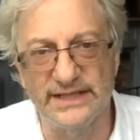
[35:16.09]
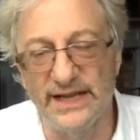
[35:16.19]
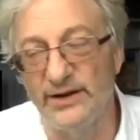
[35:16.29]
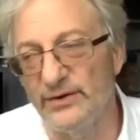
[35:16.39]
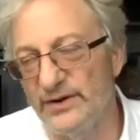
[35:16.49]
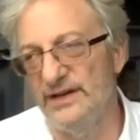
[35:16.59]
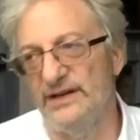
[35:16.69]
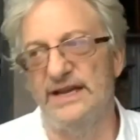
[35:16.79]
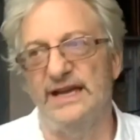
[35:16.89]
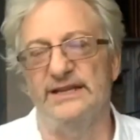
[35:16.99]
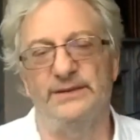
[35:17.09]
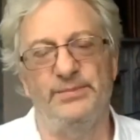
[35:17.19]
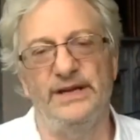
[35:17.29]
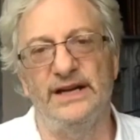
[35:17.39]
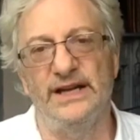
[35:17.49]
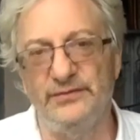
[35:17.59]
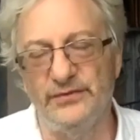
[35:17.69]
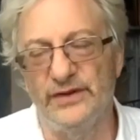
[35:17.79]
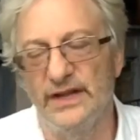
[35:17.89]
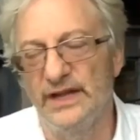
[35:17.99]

Now, again, the PIF